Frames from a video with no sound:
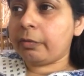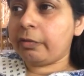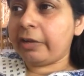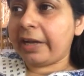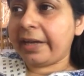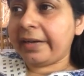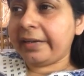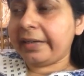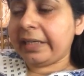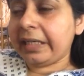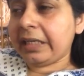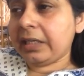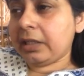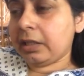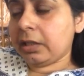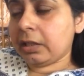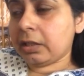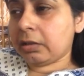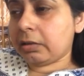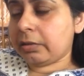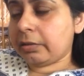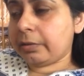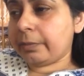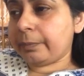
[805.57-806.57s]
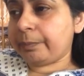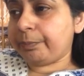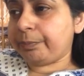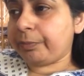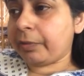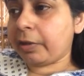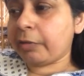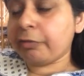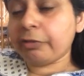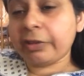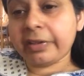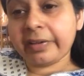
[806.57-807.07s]
Very
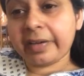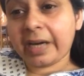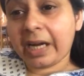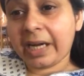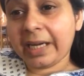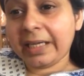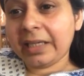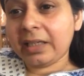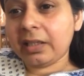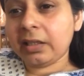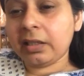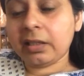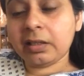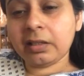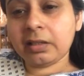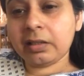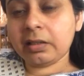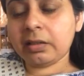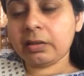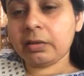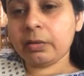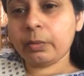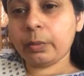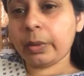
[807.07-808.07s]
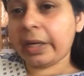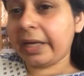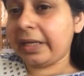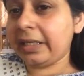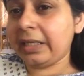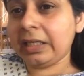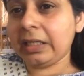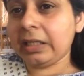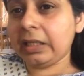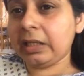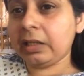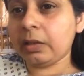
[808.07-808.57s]
virile,
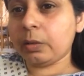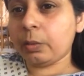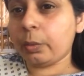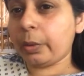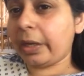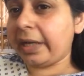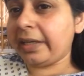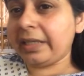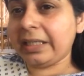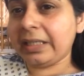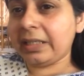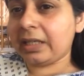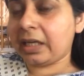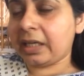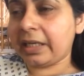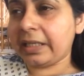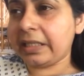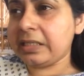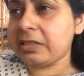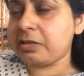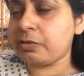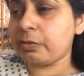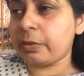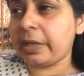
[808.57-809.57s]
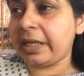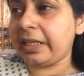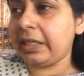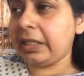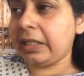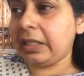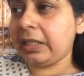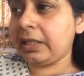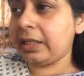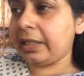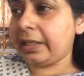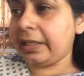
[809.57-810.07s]
very, very nice,
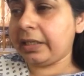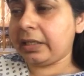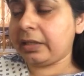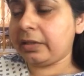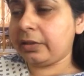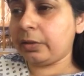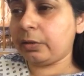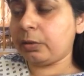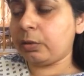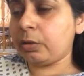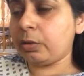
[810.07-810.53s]
very, like,